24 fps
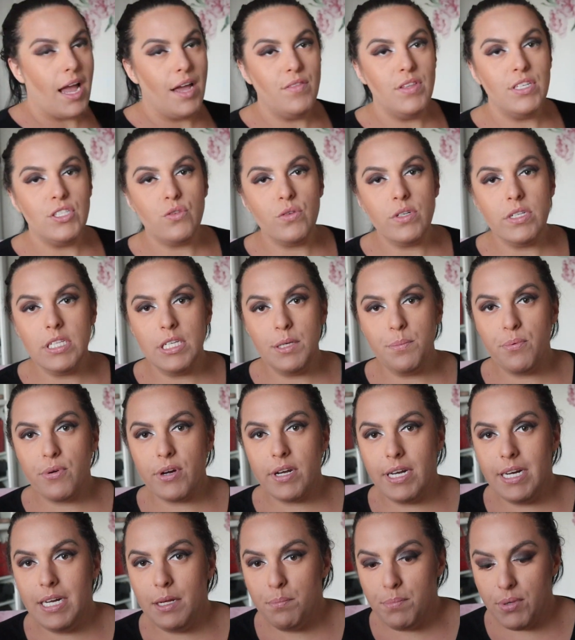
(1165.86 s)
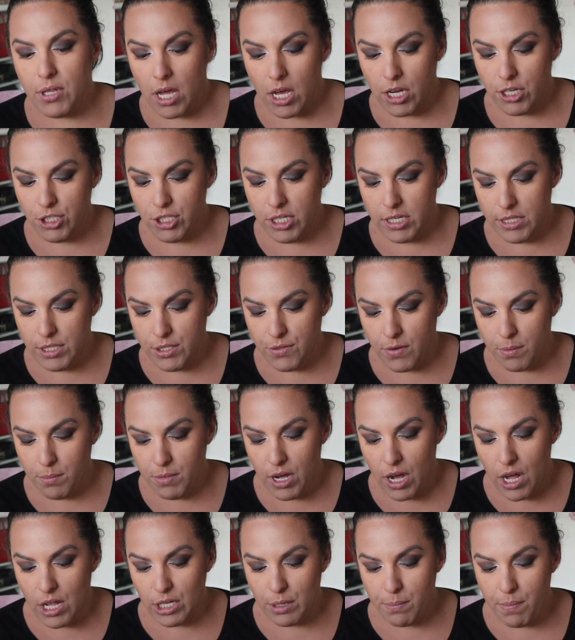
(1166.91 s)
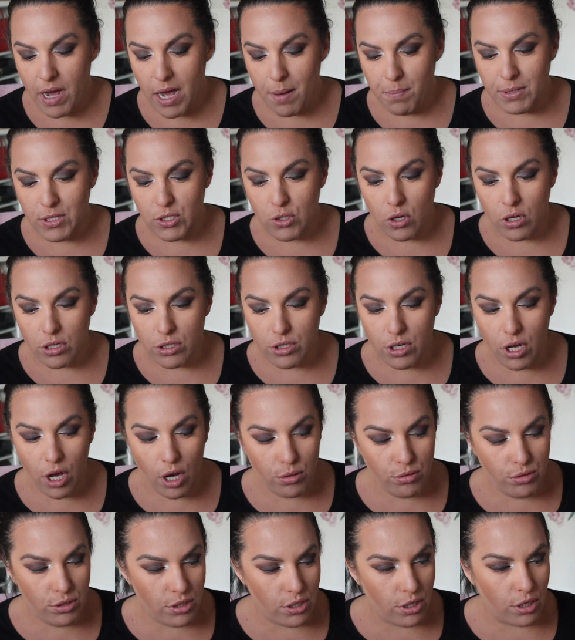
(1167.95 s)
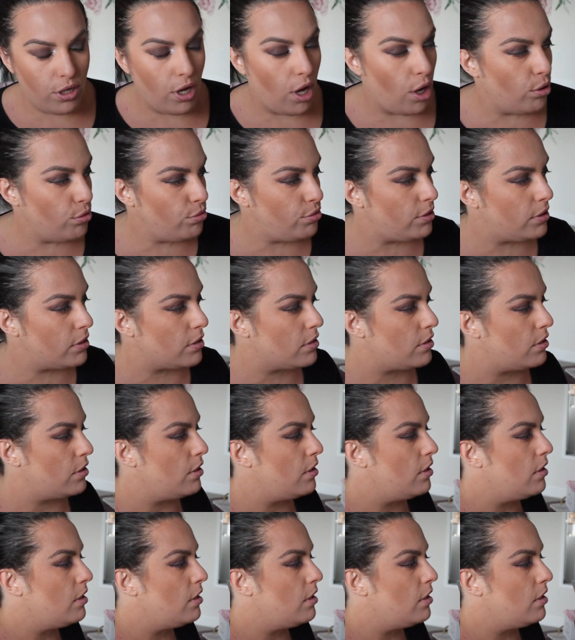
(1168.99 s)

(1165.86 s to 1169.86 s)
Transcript: have this really pretty blush. It's from ColourPop. It's called Coast to Coast.